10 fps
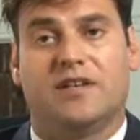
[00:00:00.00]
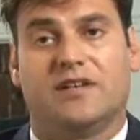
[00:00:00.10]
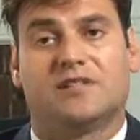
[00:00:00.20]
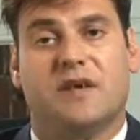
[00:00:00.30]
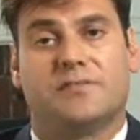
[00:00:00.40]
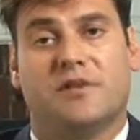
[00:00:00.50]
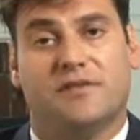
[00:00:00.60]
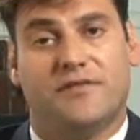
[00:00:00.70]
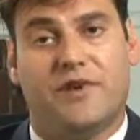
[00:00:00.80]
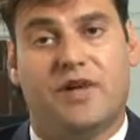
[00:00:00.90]
except on
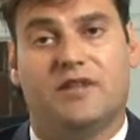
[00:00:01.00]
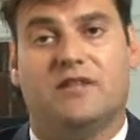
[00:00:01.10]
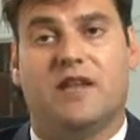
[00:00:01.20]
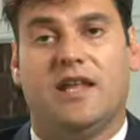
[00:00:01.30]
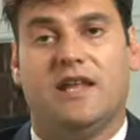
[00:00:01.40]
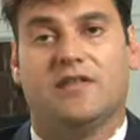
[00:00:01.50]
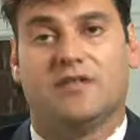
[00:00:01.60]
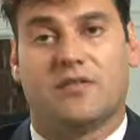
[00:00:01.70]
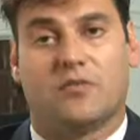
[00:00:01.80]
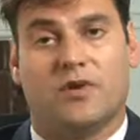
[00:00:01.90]
a finding that he is
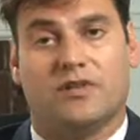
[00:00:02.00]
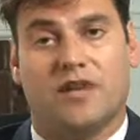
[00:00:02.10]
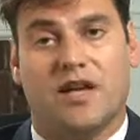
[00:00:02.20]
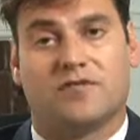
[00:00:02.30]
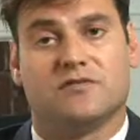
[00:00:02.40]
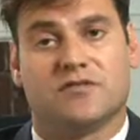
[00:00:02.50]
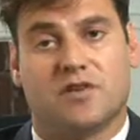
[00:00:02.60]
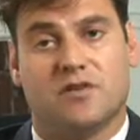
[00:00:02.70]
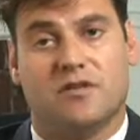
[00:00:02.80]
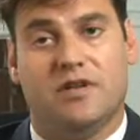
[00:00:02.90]
a threat to national
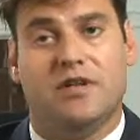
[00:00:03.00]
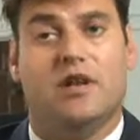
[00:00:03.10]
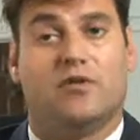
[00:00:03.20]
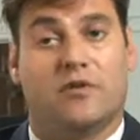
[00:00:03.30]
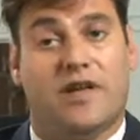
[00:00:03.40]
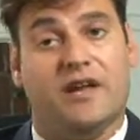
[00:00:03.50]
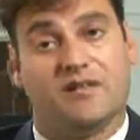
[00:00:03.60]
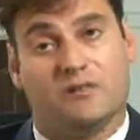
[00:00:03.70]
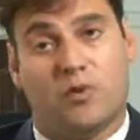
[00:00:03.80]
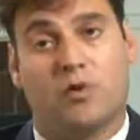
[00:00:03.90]
security or that he
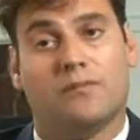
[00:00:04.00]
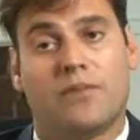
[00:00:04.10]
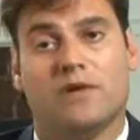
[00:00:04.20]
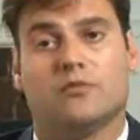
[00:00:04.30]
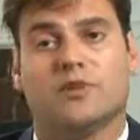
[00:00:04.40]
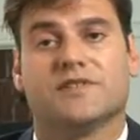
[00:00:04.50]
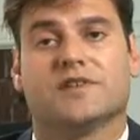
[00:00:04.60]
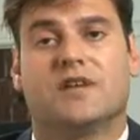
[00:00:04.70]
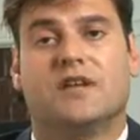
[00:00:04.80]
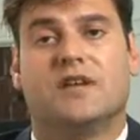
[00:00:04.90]
is a poor bail risk.